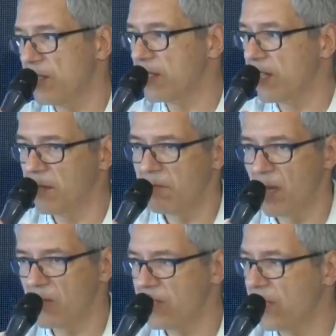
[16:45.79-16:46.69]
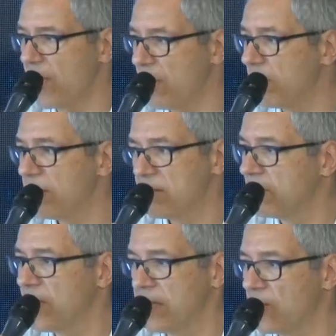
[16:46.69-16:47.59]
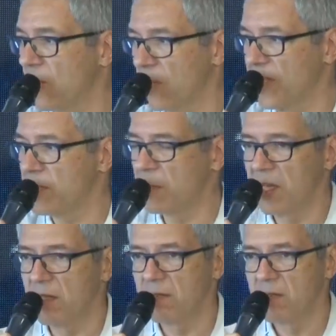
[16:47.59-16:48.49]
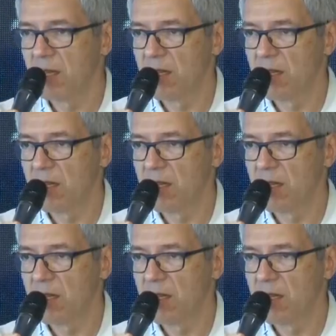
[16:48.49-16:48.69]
it's cat and mouse game, has always been.